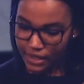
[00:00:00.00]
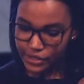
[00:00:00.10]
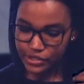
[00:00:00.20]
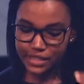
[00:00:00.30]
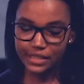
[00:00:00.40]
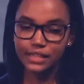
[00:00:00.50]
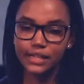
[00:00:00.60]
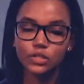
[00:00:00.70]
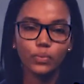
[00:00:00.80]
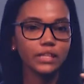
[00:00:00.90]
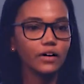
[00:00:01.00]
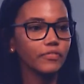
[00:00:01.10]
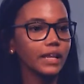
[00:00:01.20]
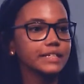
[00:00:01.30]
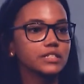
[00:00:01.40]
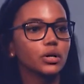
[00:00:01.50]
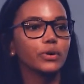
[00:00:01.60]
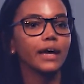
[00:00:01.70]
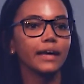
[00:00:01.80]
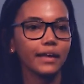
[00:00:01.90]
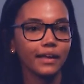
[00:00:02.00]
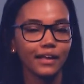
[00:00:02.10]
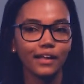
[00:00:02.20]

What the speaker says: You see, the thing is, with our feelings, it's okay.